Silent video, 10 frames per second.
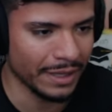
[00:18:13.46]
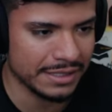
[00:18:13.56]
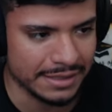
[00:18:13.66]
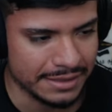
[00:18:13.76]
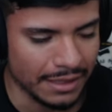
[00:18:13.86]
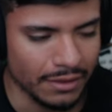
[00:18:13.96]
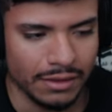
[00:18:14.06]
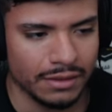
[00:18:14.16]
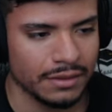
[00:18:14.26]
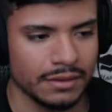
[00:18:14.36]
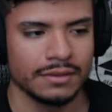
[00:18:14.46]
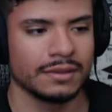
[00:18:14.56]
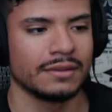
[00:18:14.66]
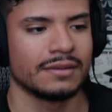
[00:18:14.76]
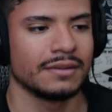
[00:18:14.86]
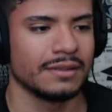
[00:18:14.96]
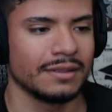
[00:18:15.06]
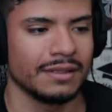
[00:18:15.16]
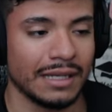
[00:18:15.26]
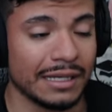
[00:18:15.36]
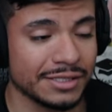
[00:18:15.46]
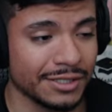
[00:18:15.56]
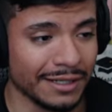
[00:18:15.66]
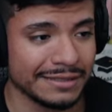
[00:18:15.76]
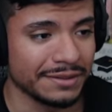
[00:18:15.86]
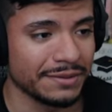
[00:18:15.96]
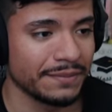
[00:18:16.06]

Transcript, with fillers: sense at all. That's crazy.